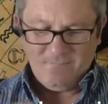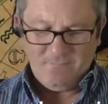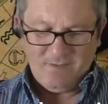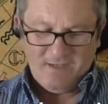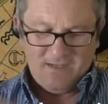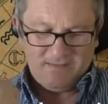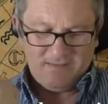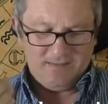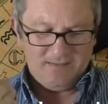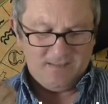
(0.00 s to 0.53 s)

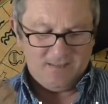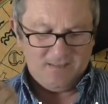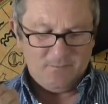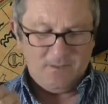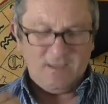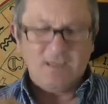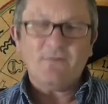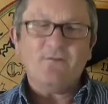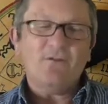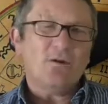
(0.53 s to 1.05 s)
because it's going to
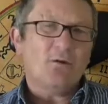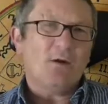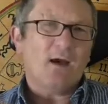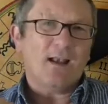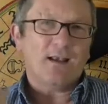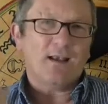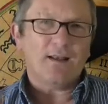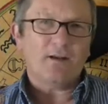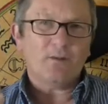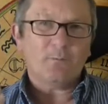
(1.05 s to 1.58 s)
be giving you
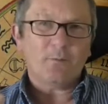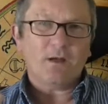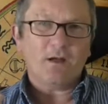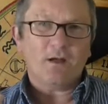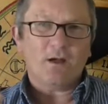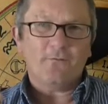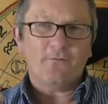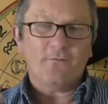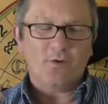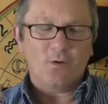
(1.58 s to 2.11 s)
a little bit,
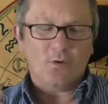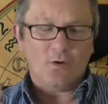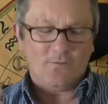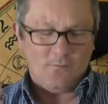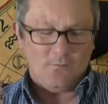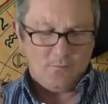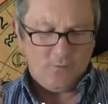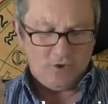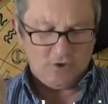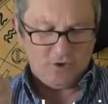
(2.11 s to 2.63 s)
I feel, of
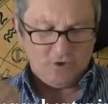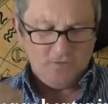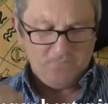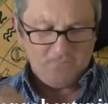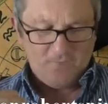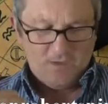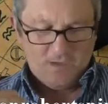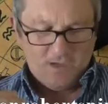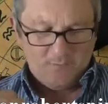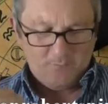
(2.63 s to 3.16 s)
a push
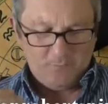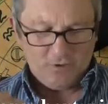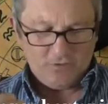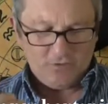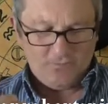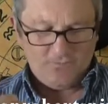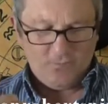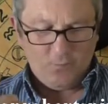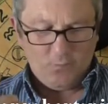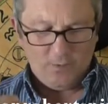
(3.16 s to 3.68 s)

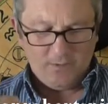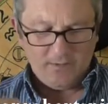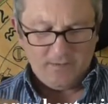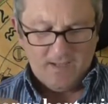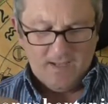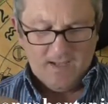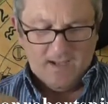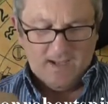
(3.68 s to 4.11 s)
forward.